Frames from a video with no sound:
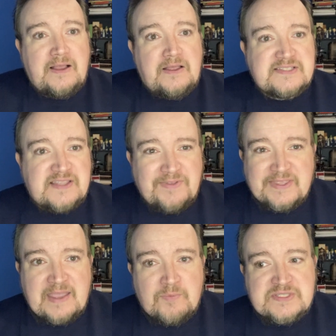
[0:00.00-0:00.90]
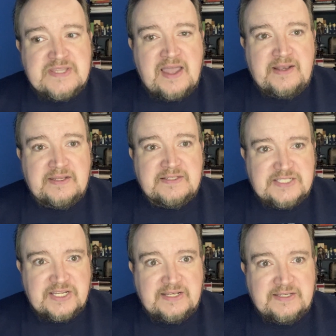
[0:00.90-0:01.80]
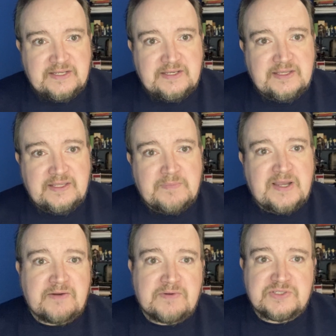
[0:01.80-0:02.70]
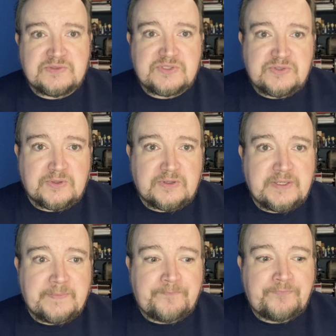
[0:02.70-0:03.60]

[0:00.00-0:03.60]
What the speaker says: stuff like that was not intended in my original story.